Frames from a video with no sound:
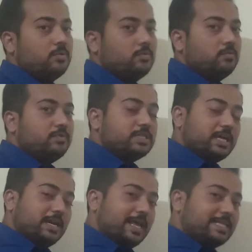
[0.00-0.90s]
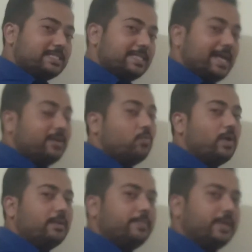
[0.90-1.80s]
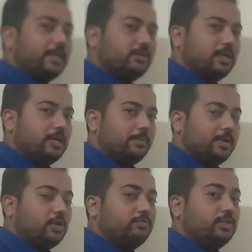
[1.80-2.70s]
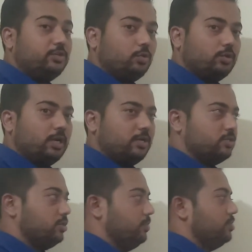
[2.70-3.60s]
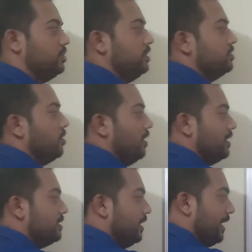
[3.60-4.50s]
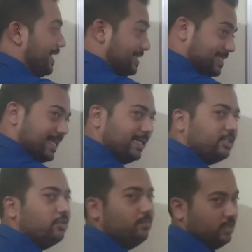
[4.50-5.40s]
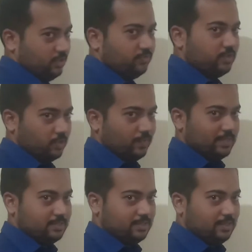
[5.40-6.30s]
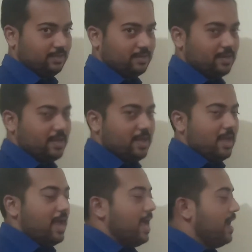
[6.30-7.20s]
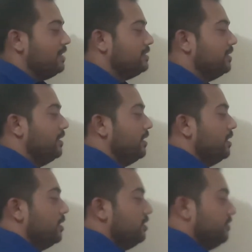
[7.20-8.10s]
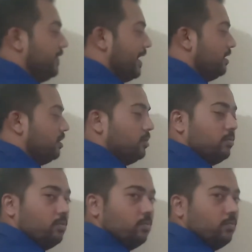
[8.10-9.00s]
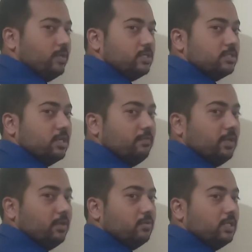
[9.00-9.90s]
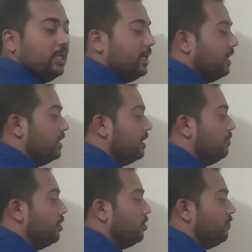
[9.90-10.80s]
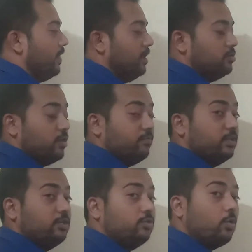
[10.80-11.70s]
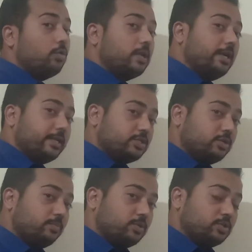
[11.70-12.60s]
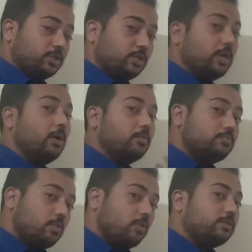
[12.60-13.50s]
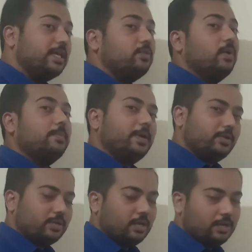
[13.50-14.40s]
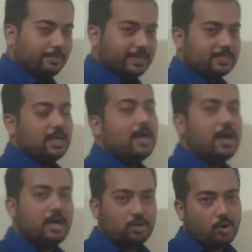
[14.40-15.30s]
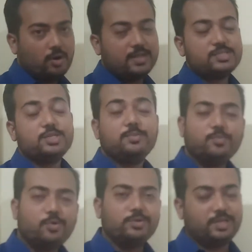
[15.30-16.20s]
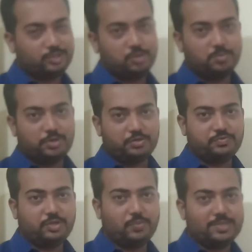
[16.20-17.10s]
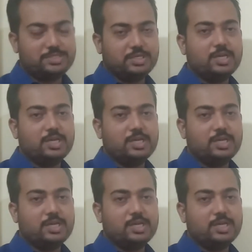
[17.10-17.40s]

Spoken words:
which are less than one particular limit of the total distribution is called as the less than cumulative frequency, and the value which is giving you the number of values of the total distribution more than one particular limit are called as the more than cumulative frequency.